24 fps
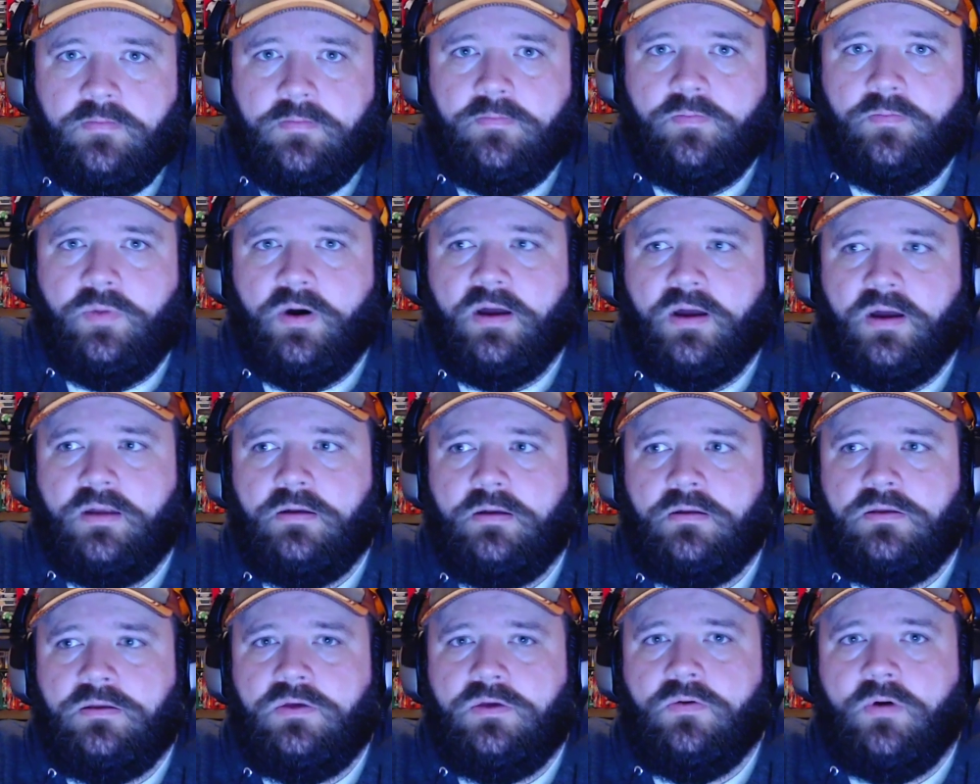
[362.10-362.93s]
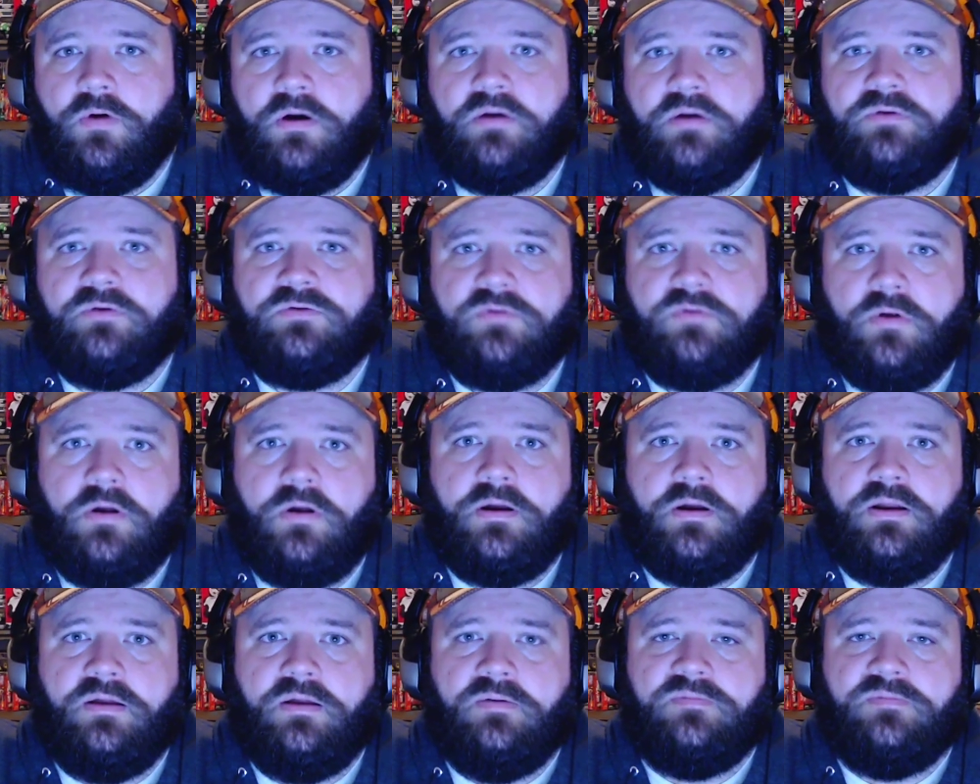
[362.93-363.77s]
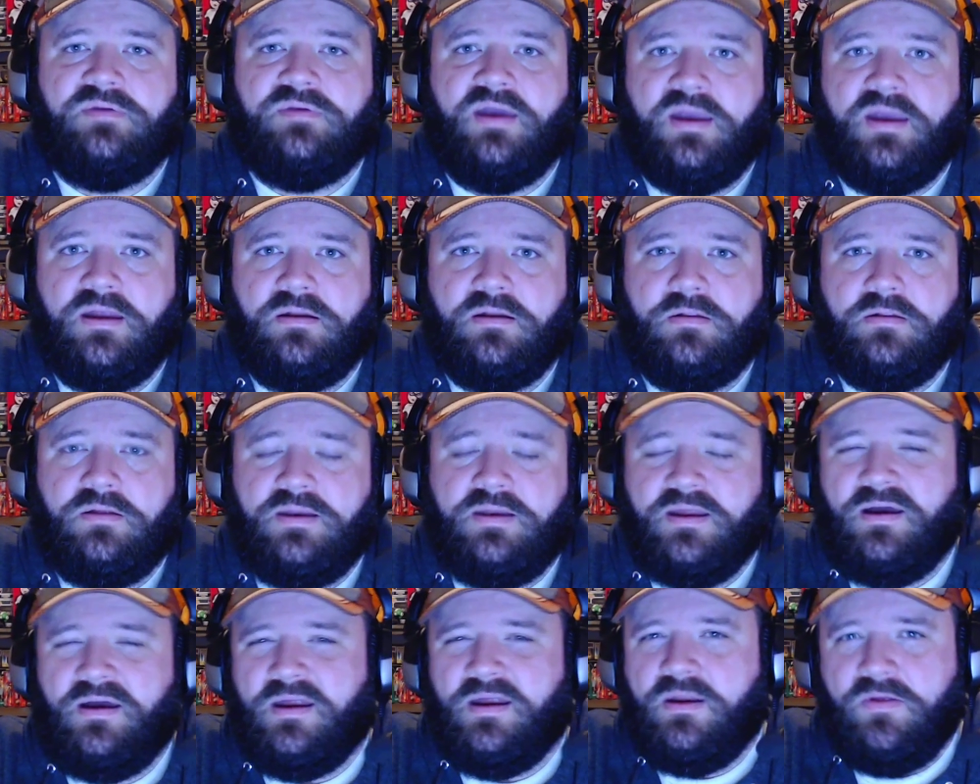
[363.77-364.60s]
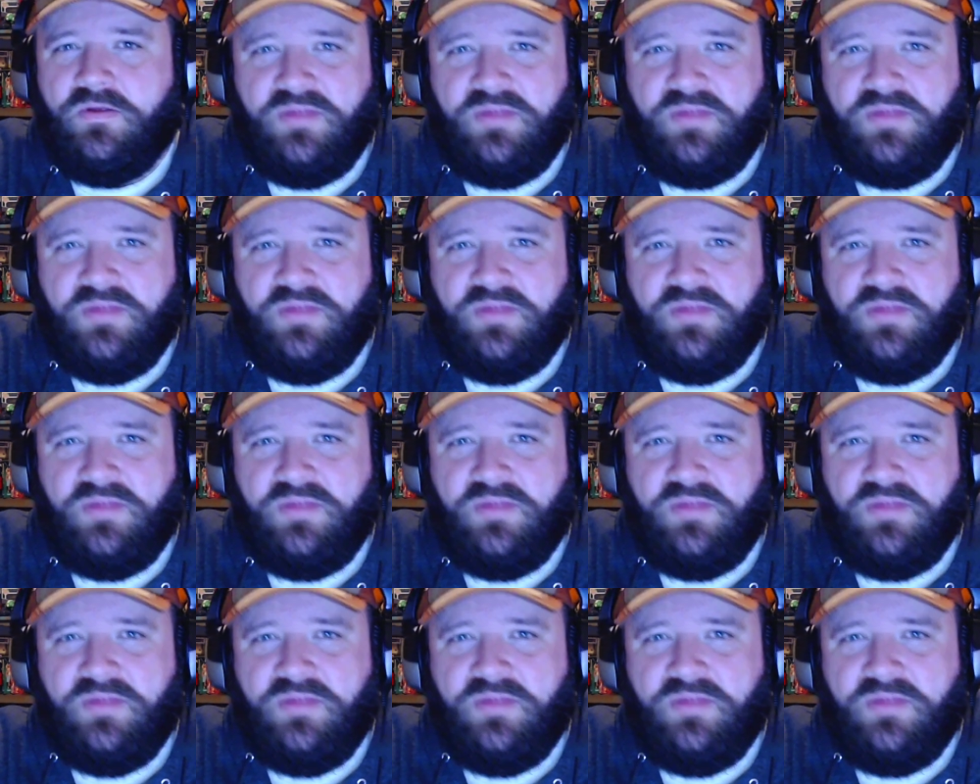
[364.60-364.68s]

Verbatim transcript: but you are strong enough to handle it. Now, I know